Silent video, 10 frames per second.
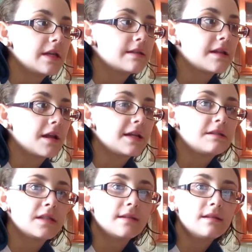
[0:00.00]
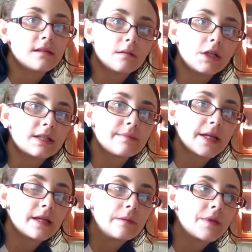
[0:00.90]
is that I did sublux
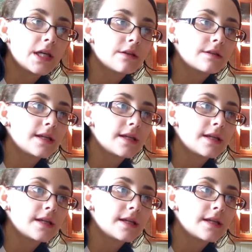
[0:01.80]
my hip the other